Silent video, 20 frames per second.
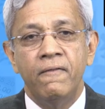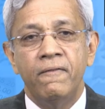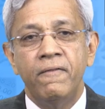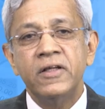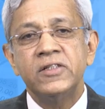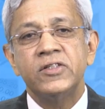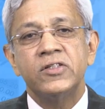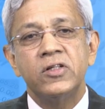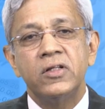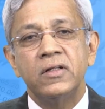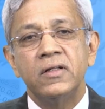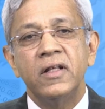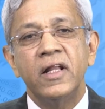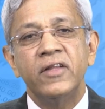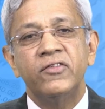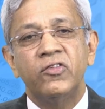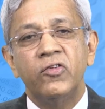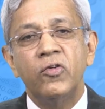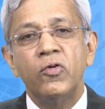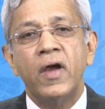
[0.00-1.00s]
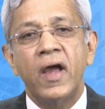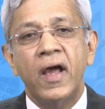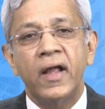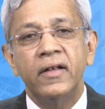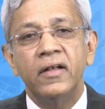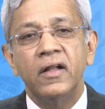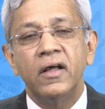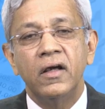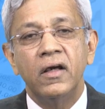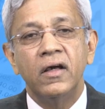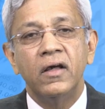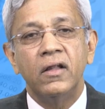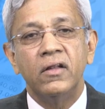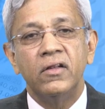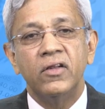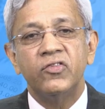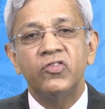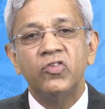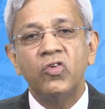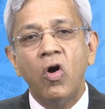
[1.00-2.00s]
First, let's look at
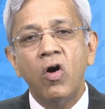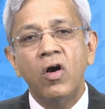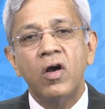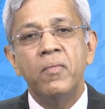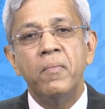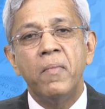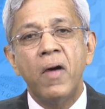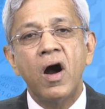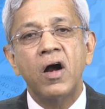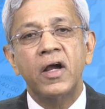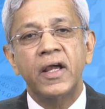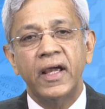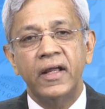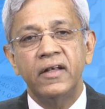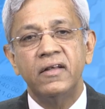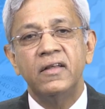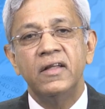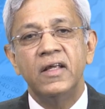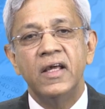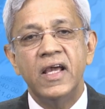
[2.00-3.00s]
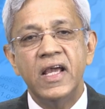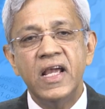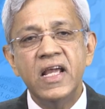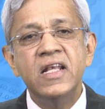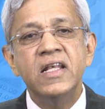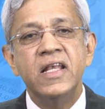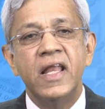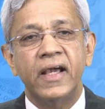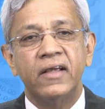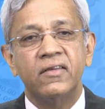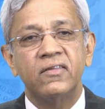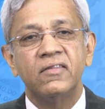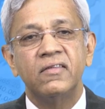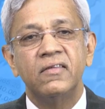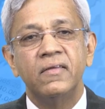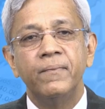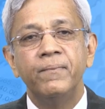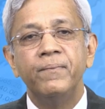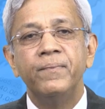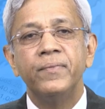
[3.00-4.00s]
the stock market
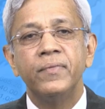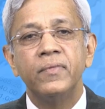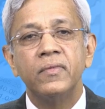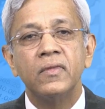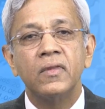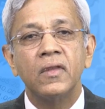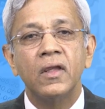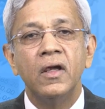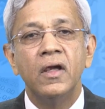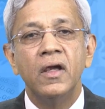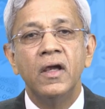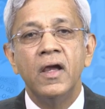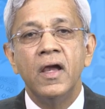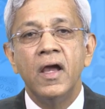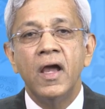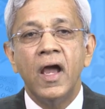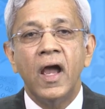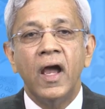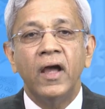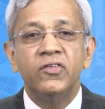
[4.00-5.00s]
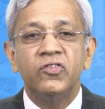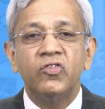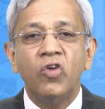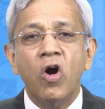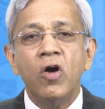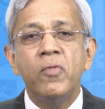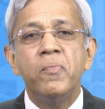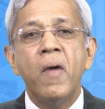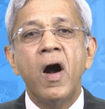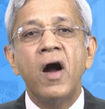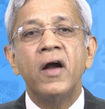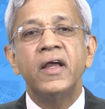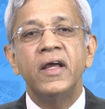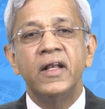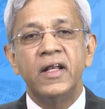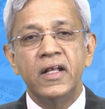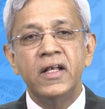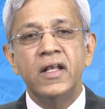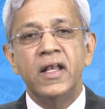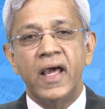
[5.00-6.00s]
index. A stock
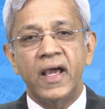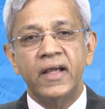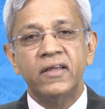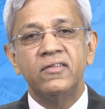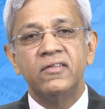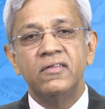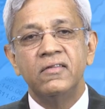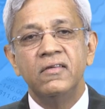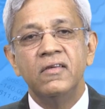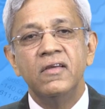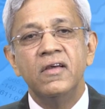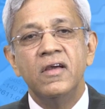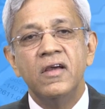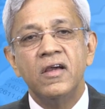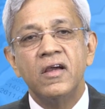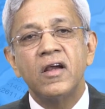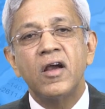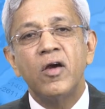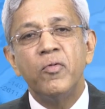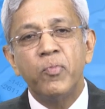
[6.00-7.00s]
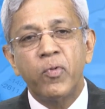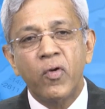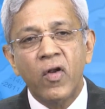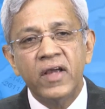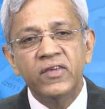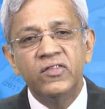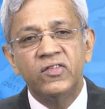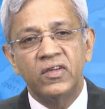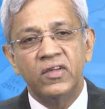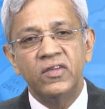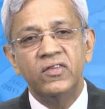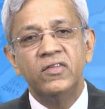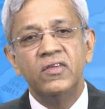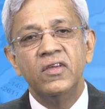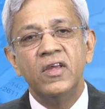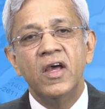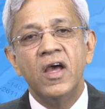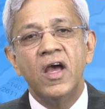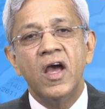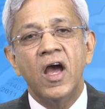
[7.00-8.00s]
market index comprises
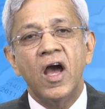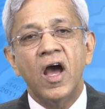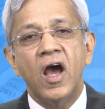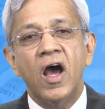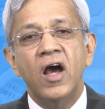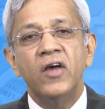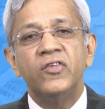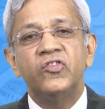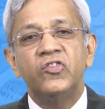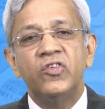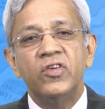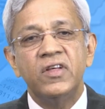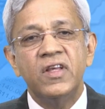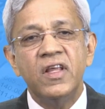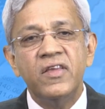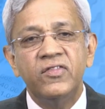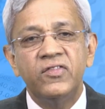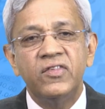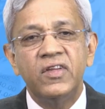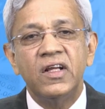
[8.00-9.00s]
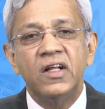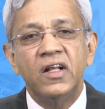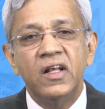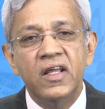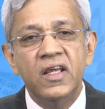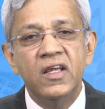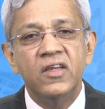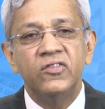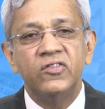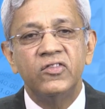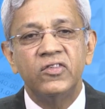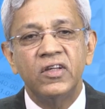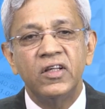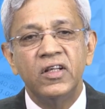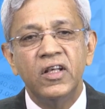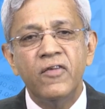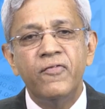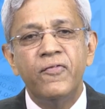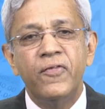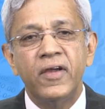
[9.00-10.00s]
a statistically
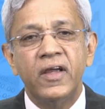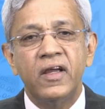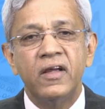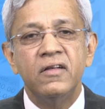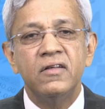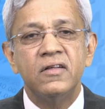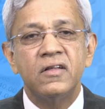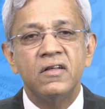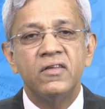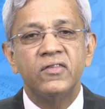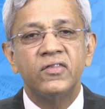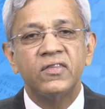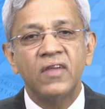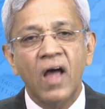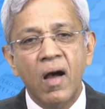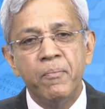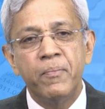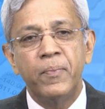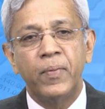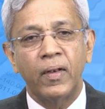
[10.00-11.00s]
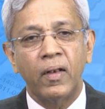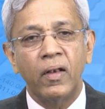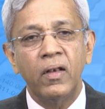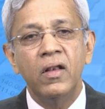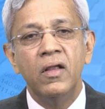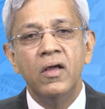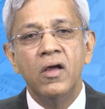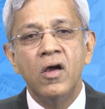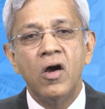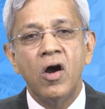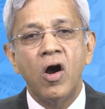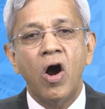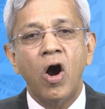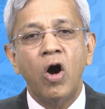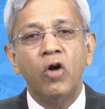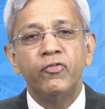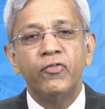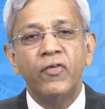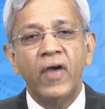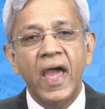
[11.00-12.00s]
significant sample
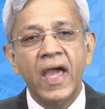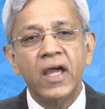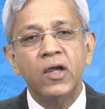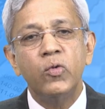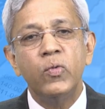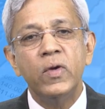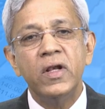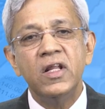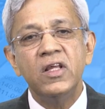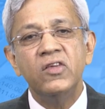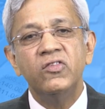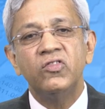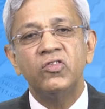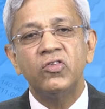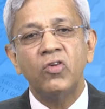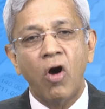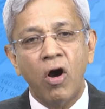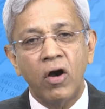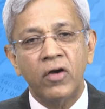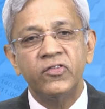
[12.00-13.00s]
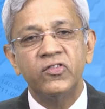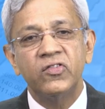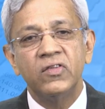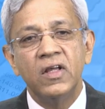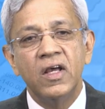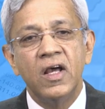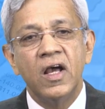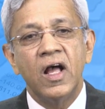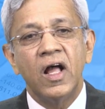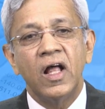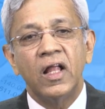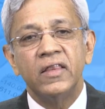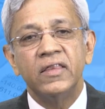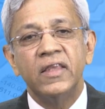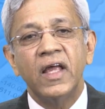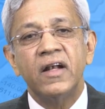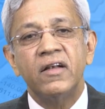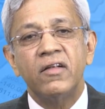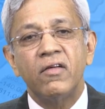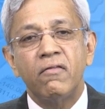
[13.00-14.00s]
of equity stocks
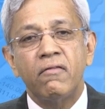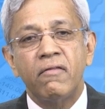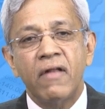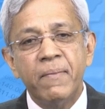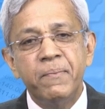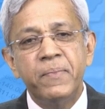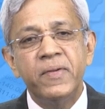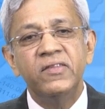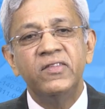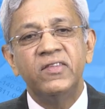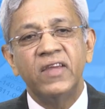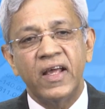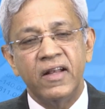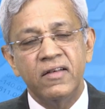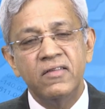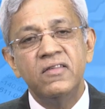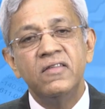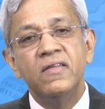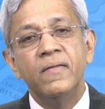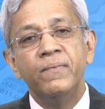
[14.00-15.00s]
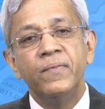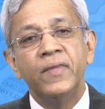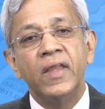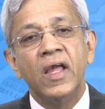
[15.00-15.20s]
that represent